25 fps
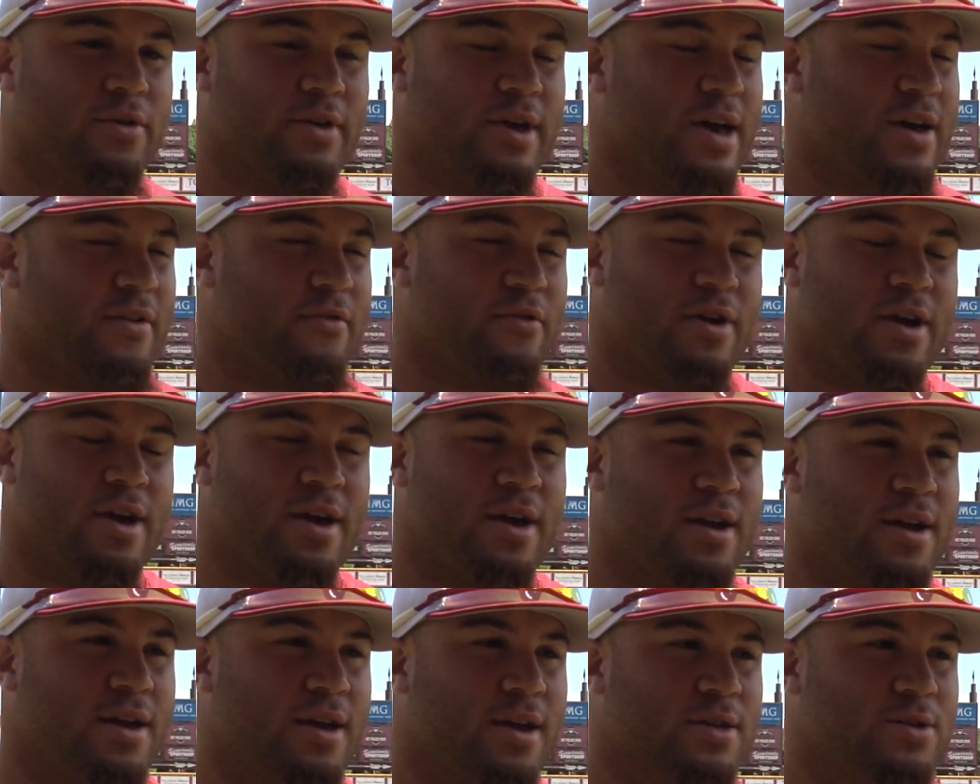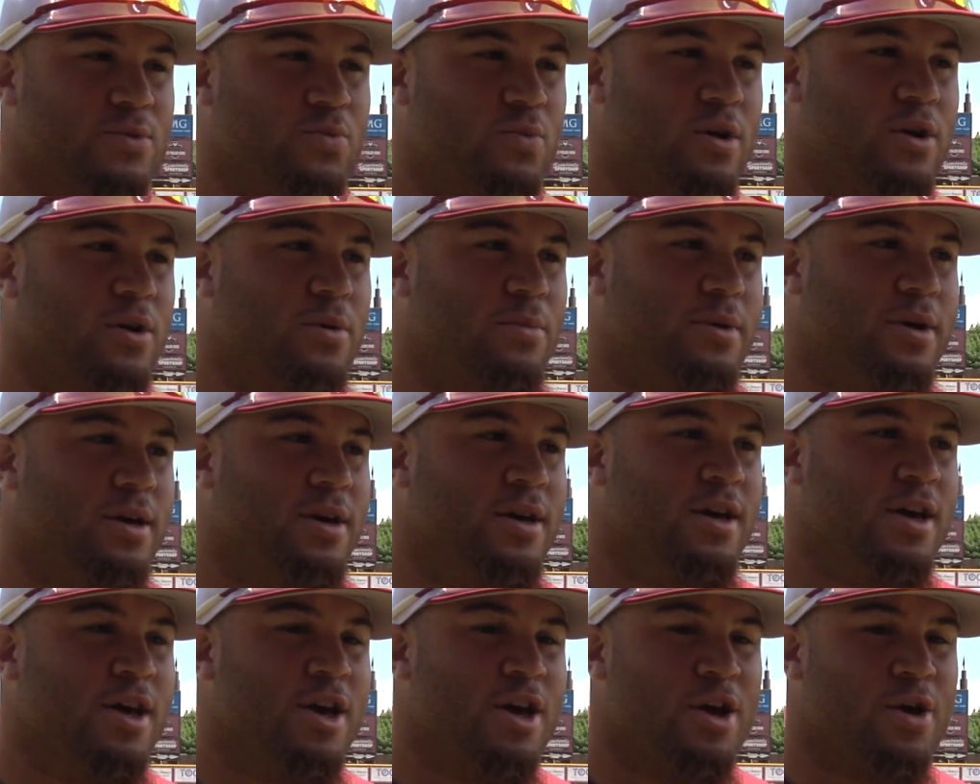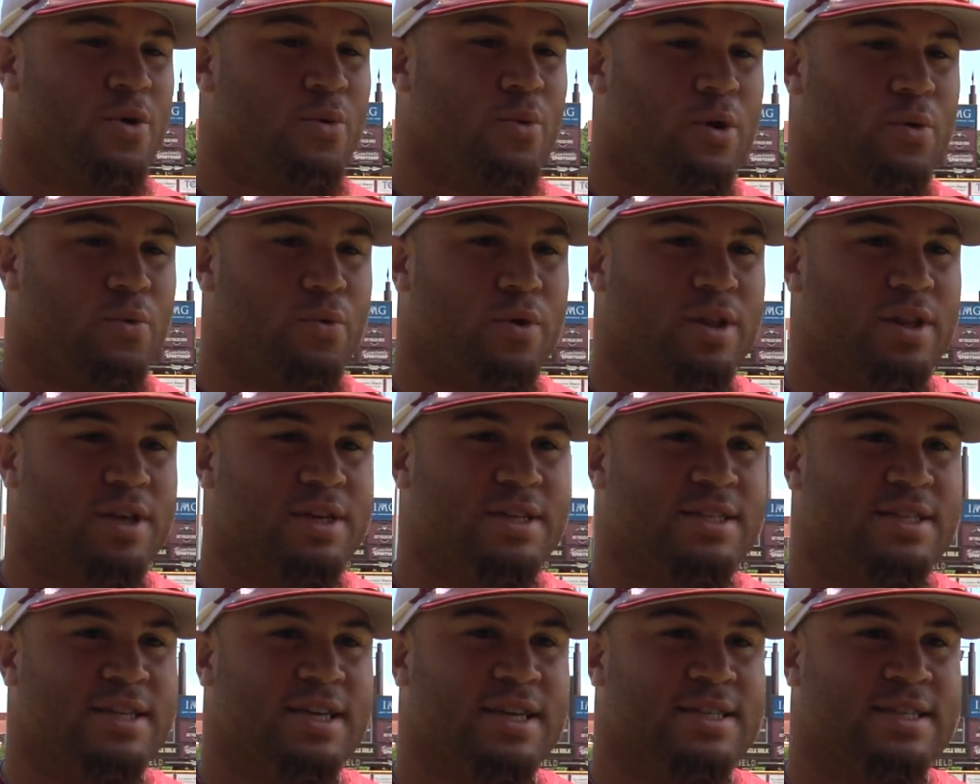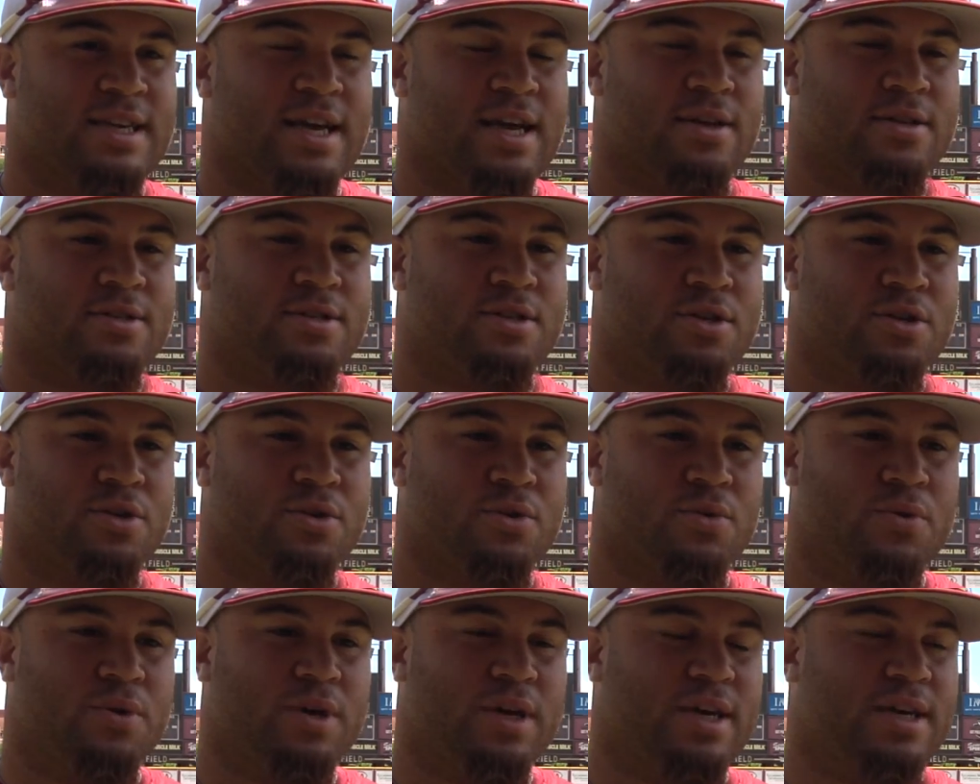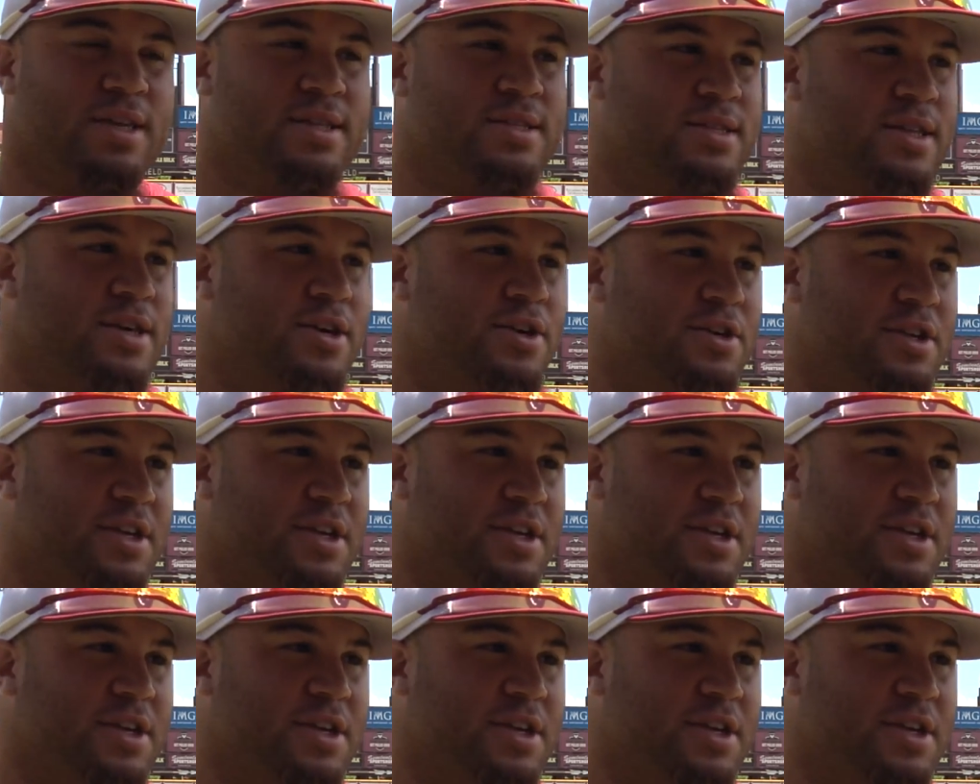They have great hitting as well. But what really sticks out to you is their